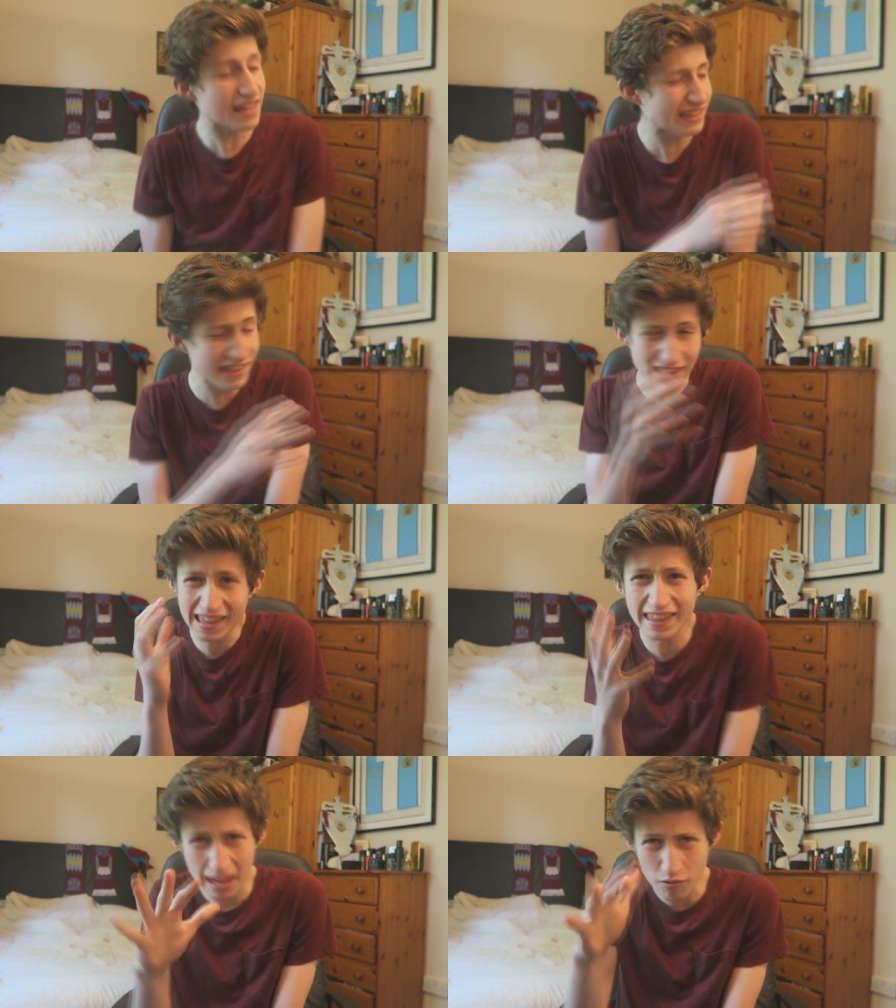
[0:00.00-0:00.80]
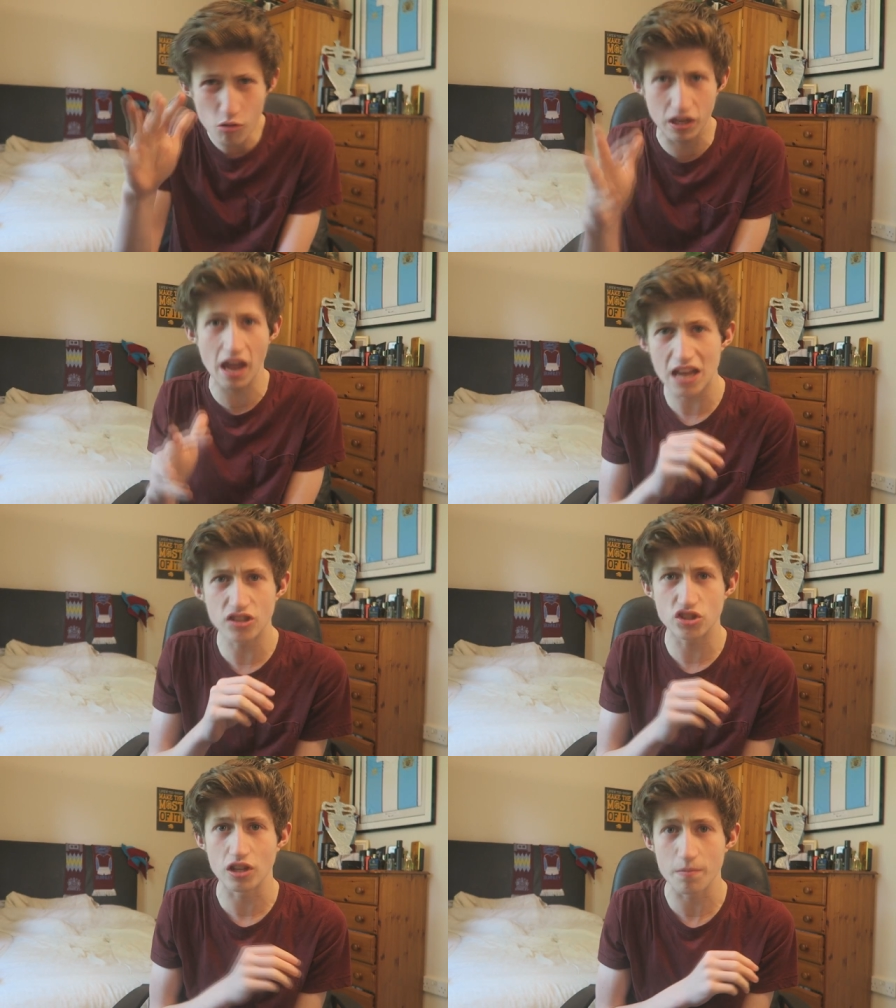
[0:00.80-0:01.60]
They're, they're, they're okay.
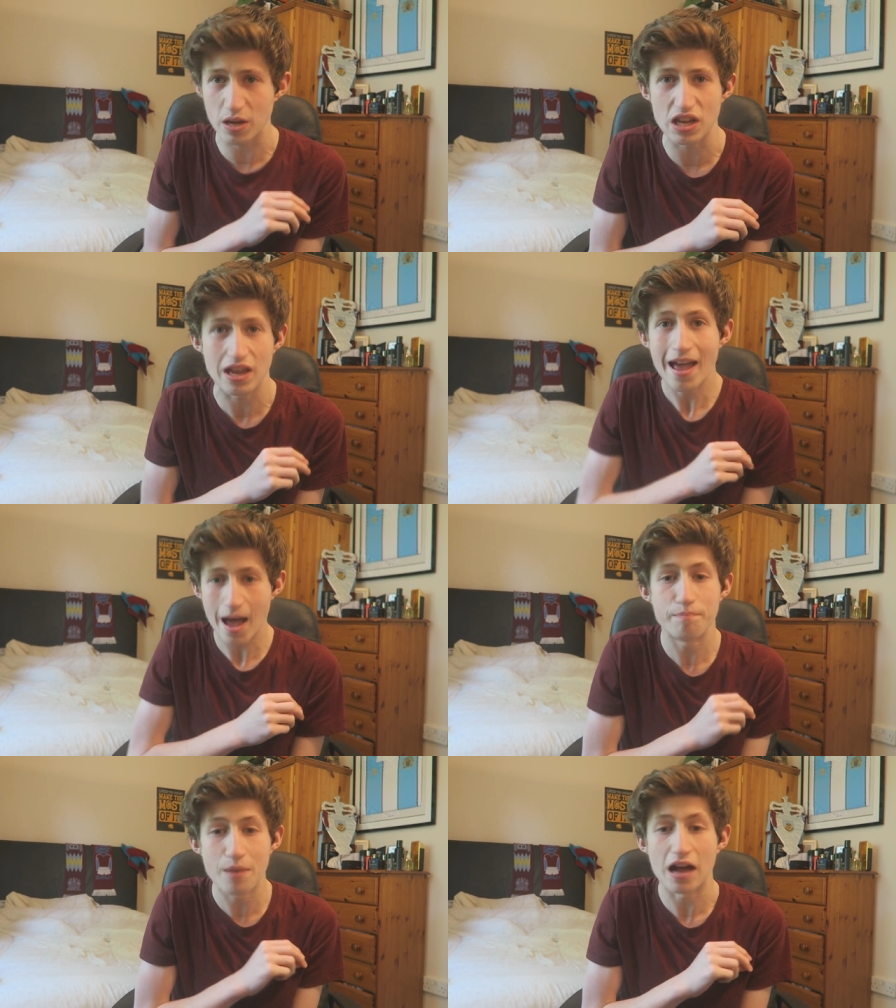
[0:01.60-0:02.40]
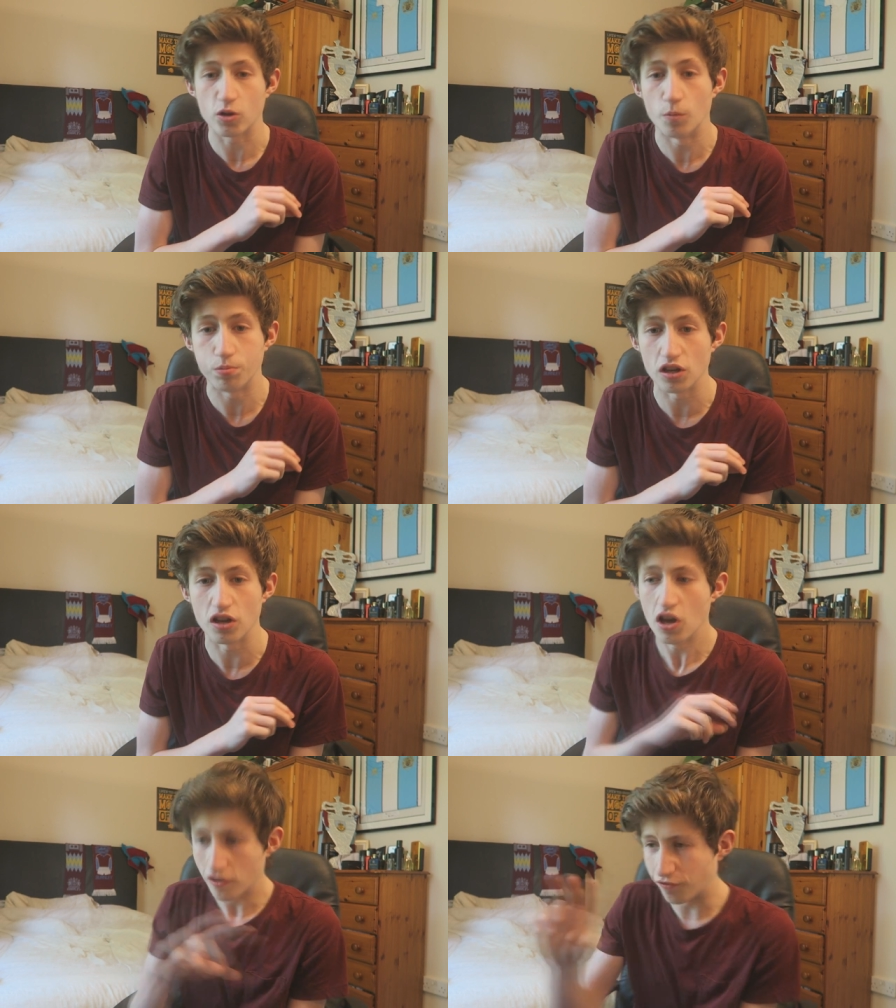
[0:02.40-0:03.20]
Potentially be a backup
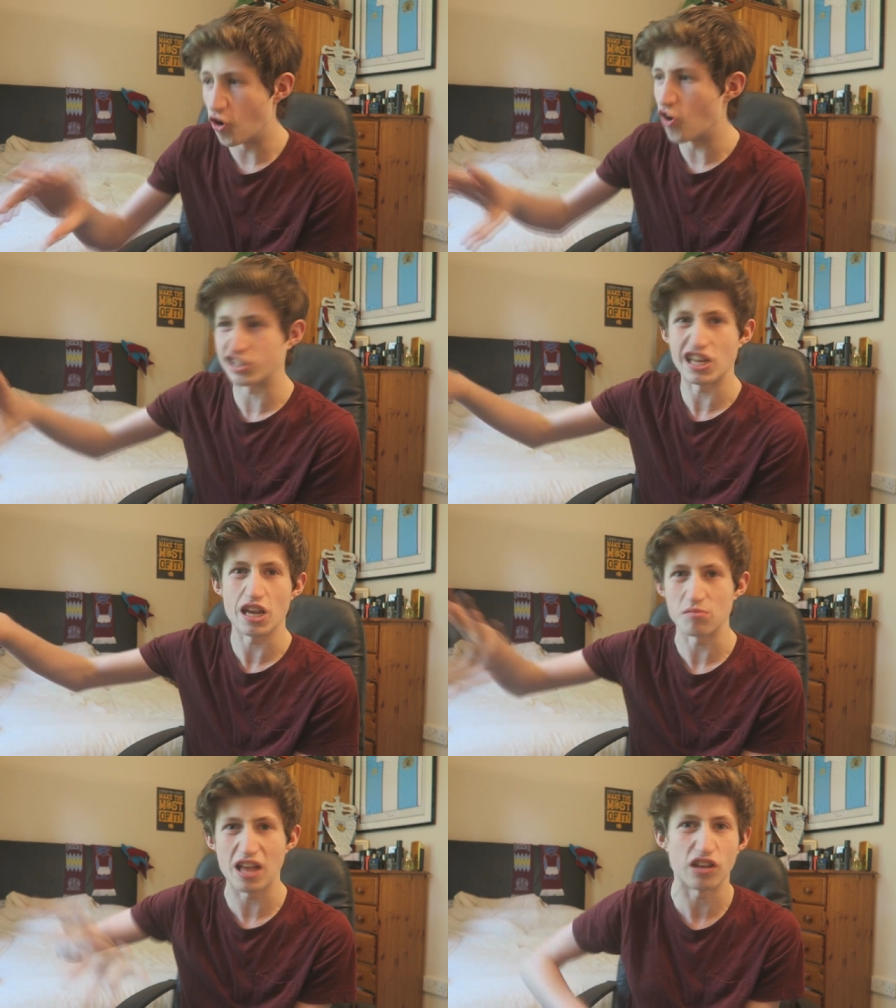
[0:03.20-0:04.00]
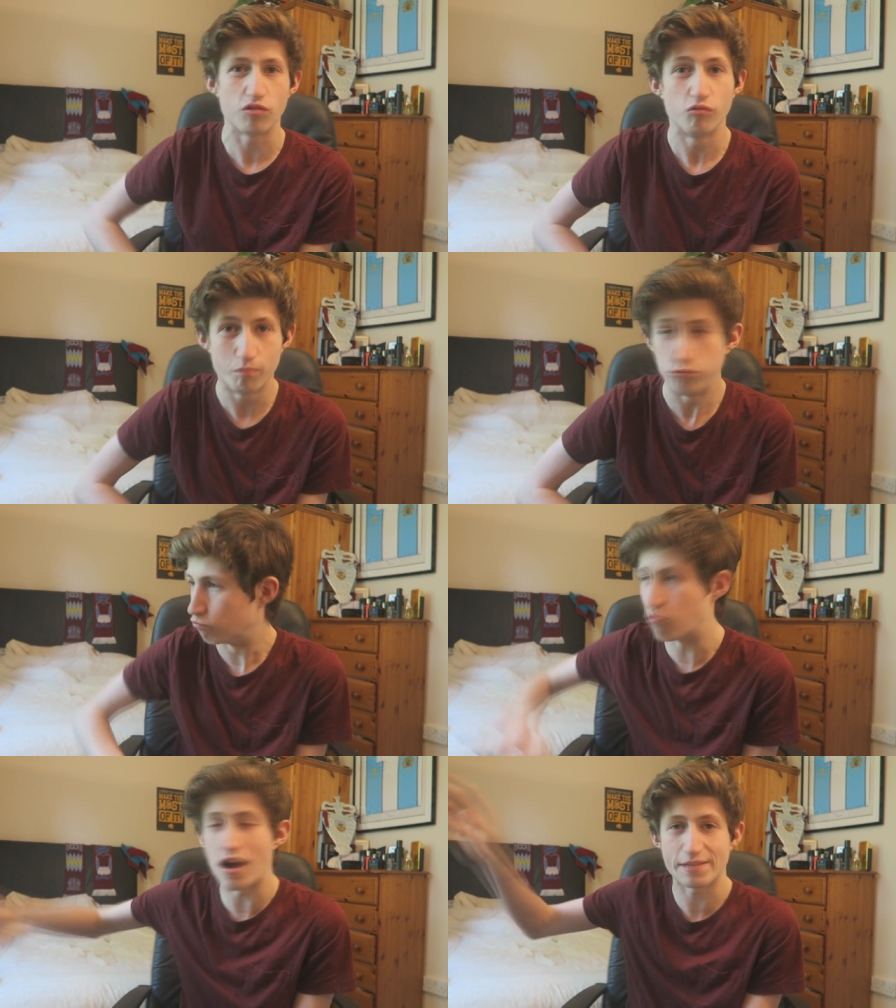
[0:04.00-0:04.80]
player for a team like
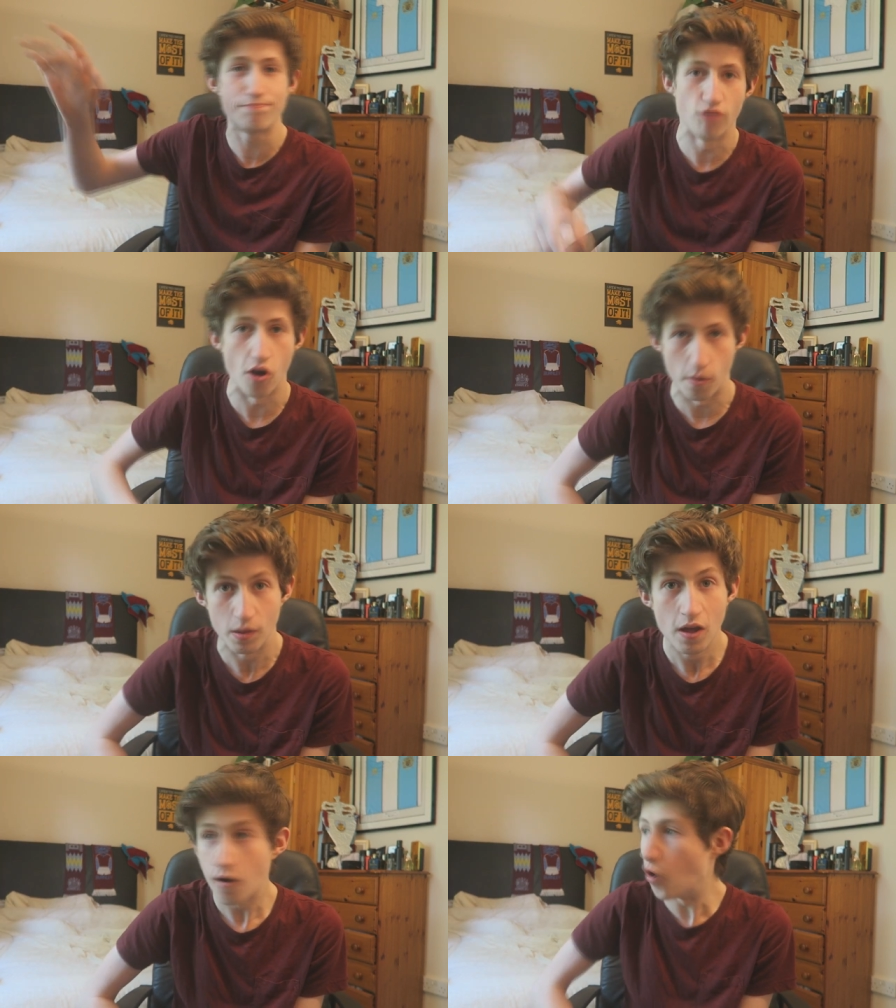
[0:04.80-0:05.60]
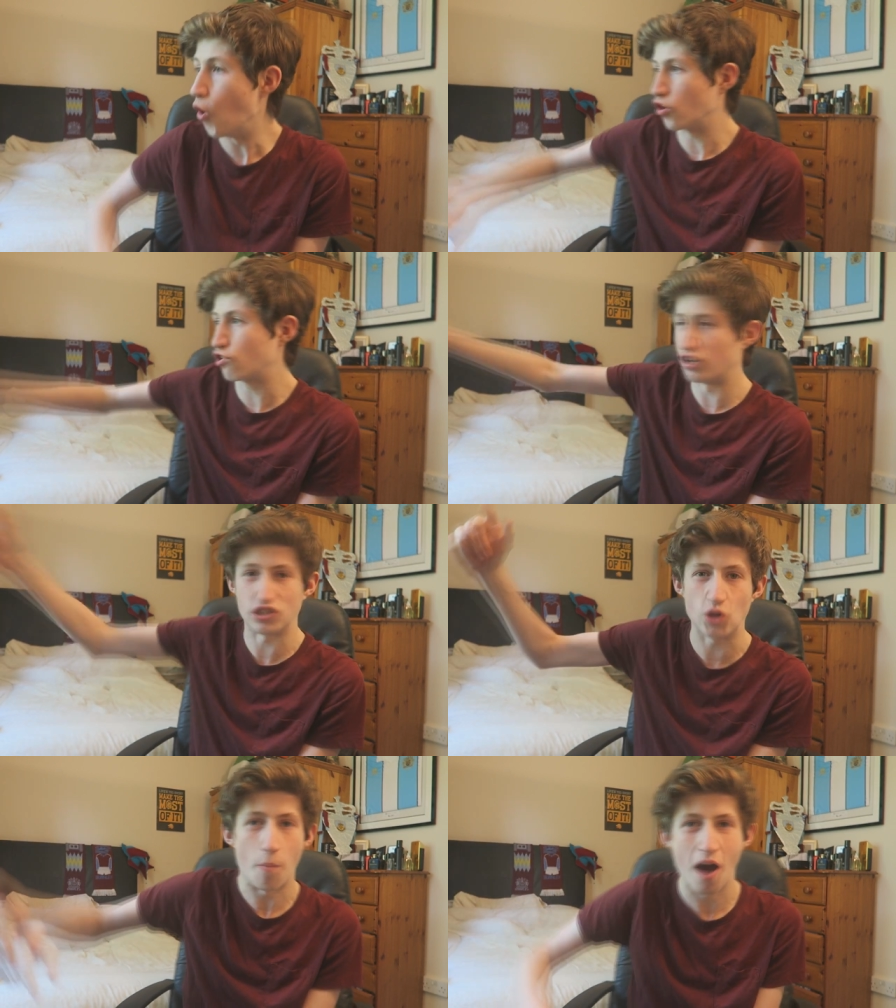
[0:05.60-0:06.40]
West Brom or
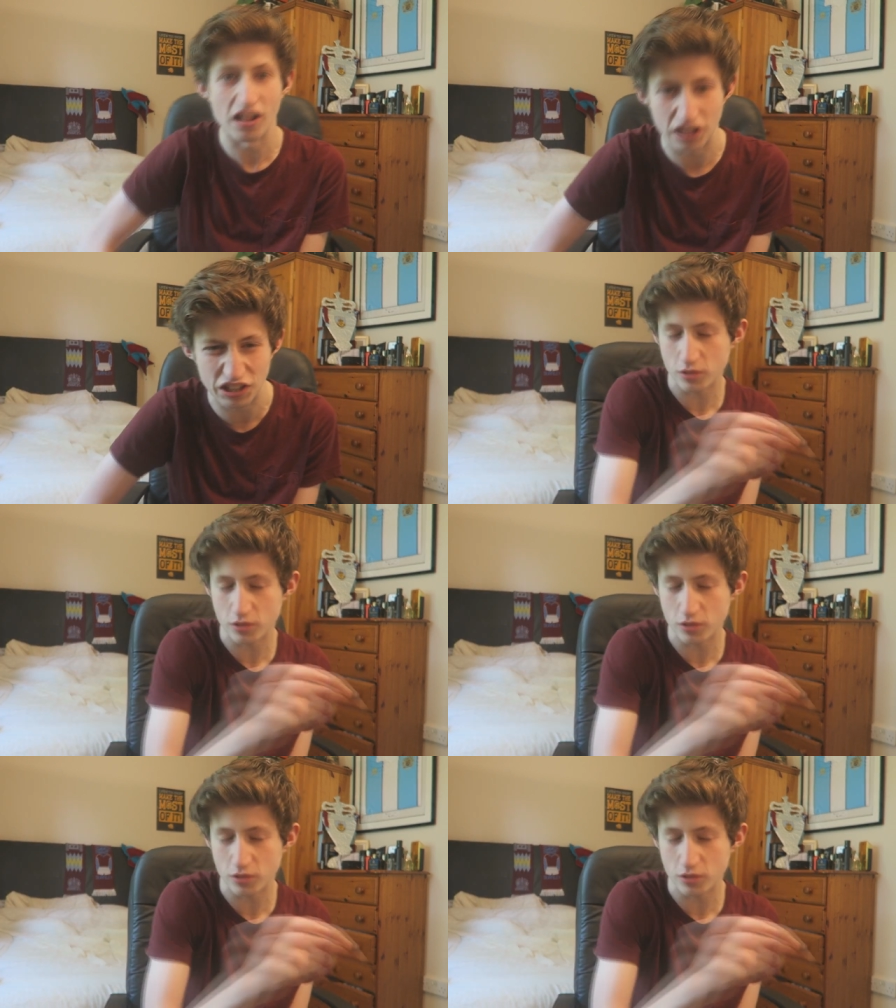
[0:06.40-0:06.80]
Crystal Palace.